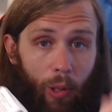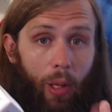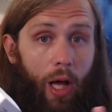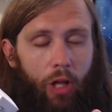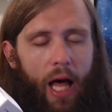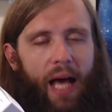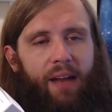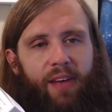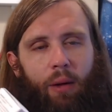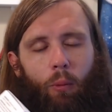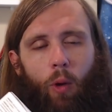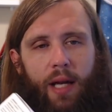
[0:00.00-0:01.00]
a lot of it
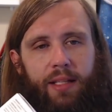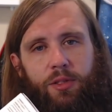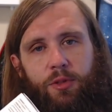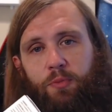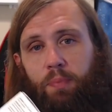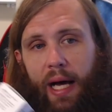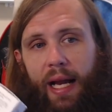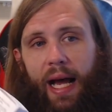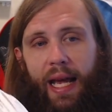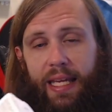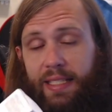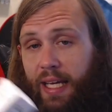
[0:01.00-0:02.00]
at once, but I
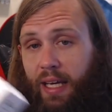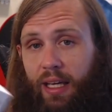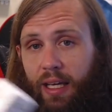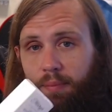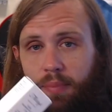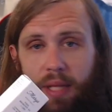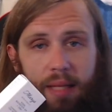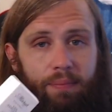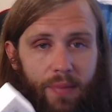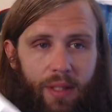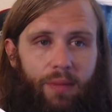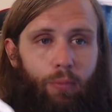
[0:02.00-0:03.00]
can tell you
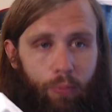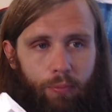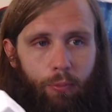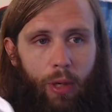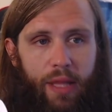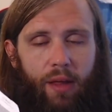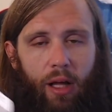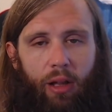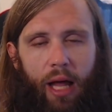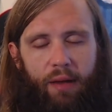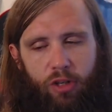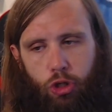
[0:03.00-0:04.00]
with a
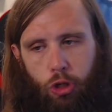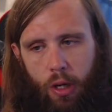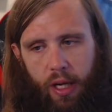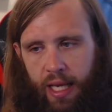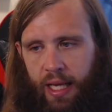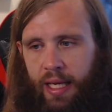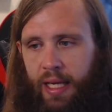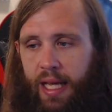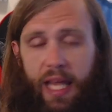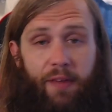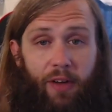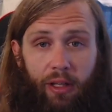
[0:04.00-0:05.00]
lot of assurity, even a